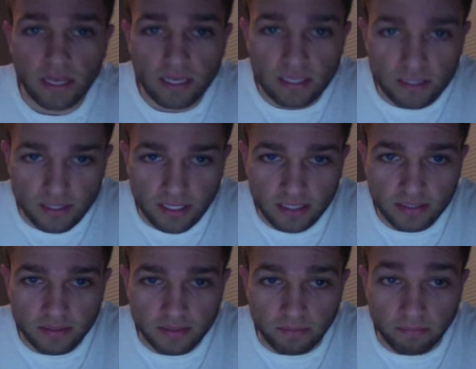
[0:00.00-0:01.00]

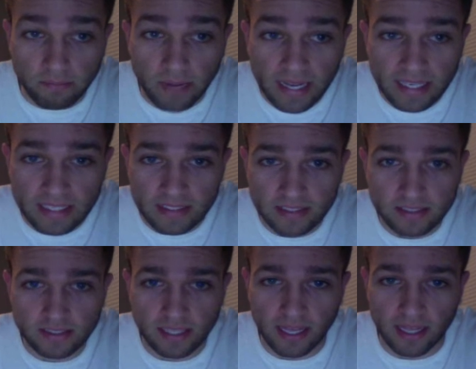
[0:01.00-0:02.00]
6 minus
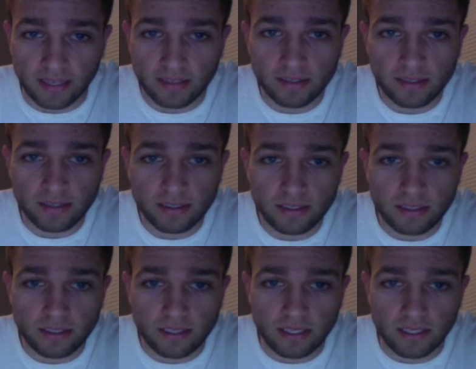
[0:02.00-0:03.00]
10
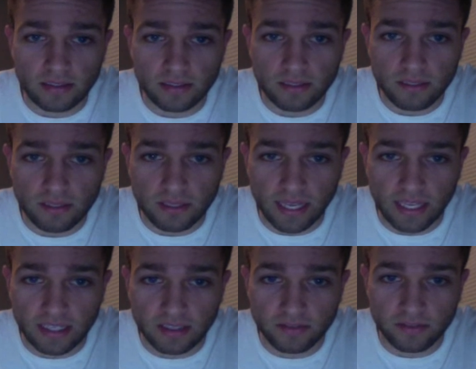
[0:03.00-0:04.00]
is
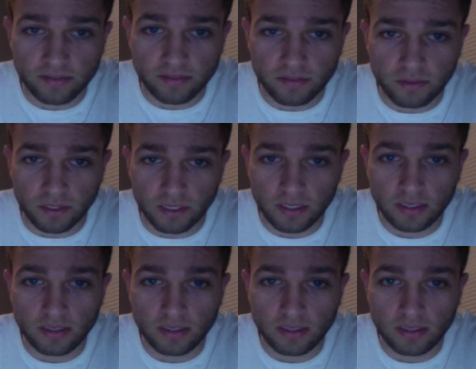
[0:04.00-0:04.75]
negative 4.